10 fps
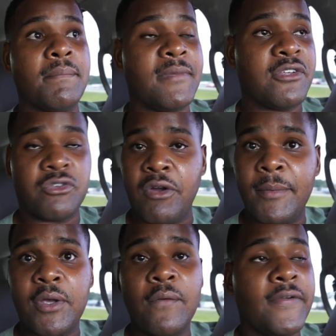The
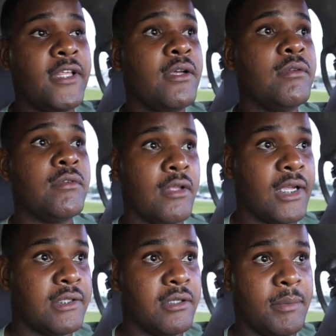ceramic coat video,
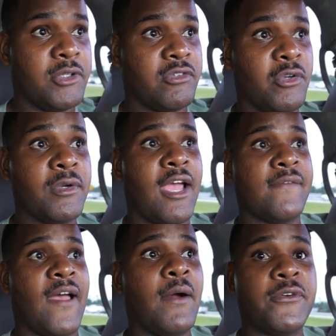it took me
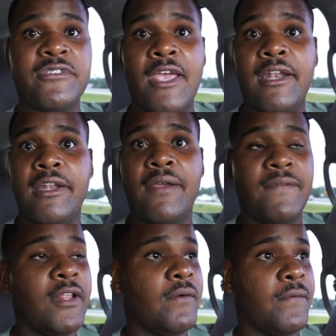2.5 hours to edit that
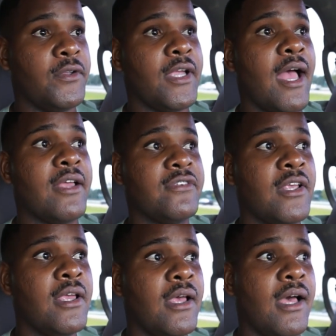video for you guys.
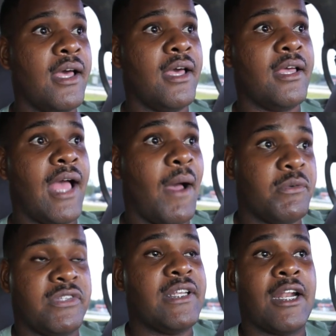I
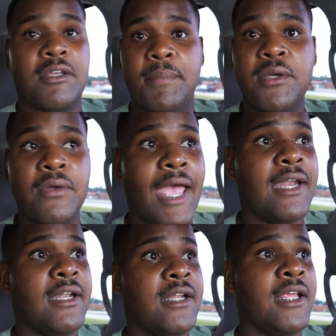was sitting at a computer
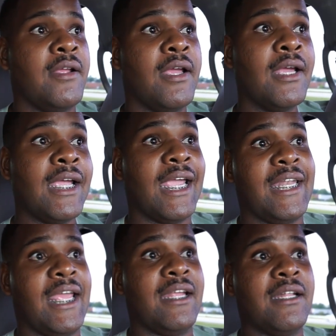editing it, and
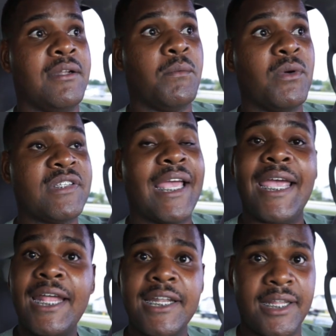then once I
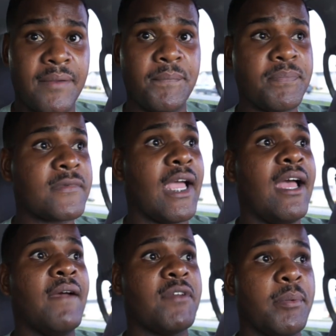edit it, I
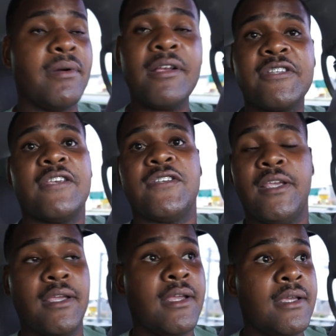have to process it.
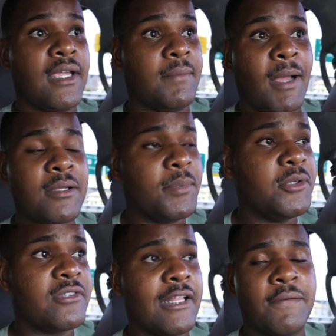And my
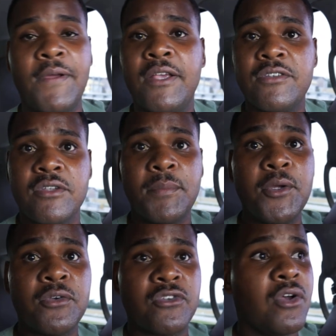computer's not the fastest
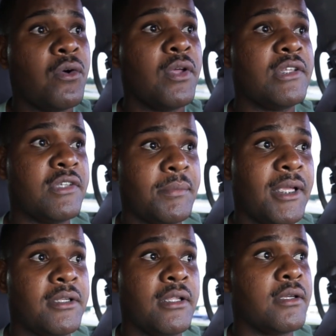computer, so it took me
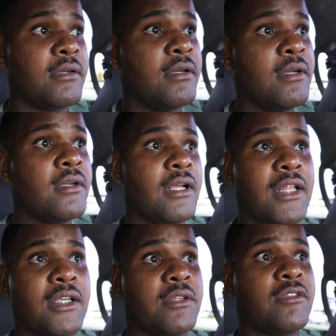another, I think,